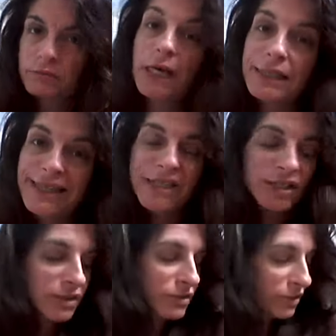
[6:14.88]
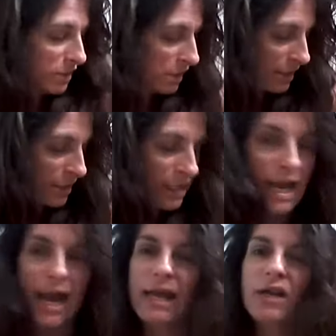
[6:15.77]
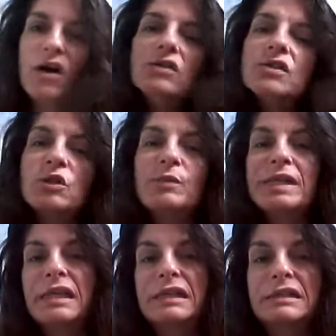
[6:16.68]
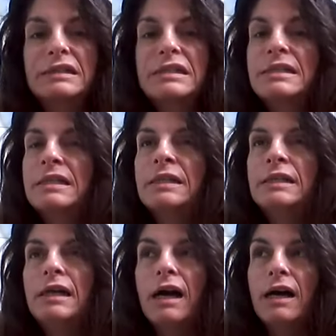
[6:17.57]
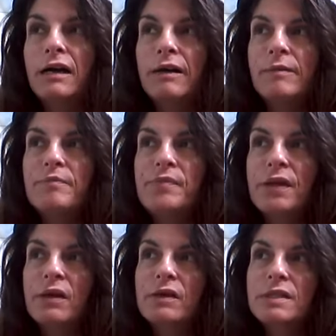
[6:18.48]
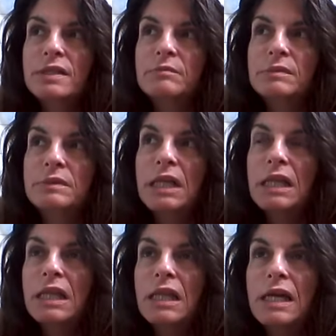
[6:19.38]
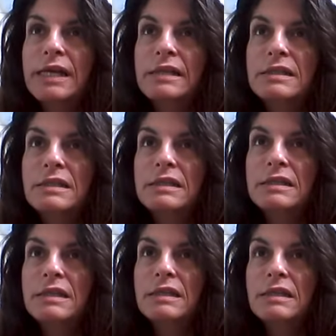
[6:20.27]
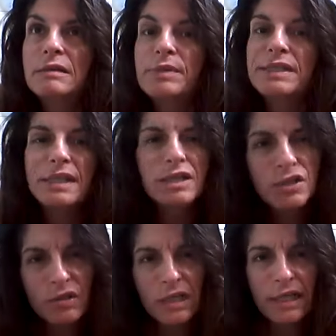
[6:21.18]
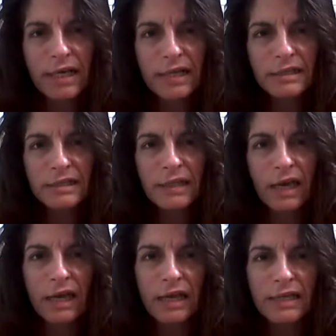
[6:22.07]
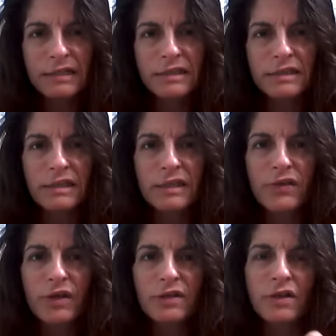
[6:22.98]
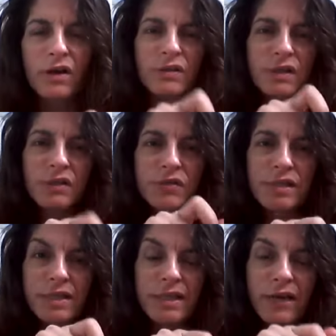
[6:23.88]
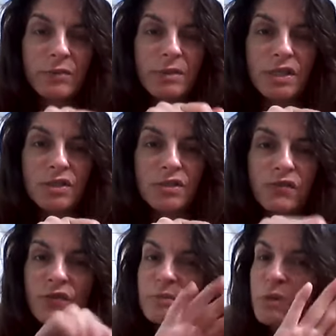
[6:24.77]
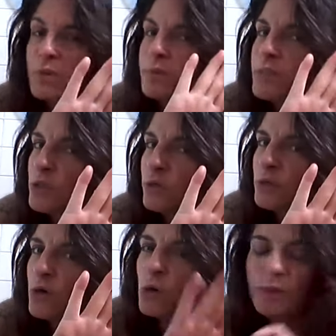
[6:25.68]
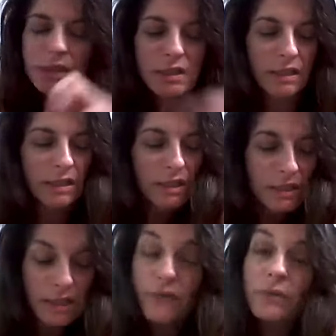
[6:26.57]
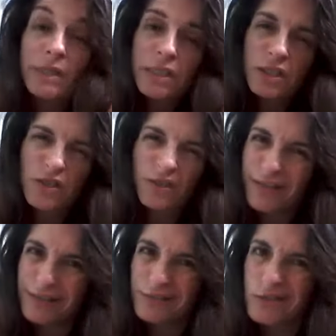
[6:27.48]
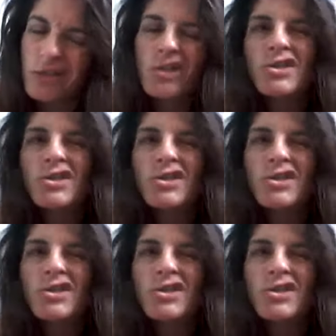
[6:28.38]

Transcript: I like to learn and also because uh, there are some clients, potential clients that I can see that aren't interested in having me touch their feet, but would be totally open to having me touch their hands.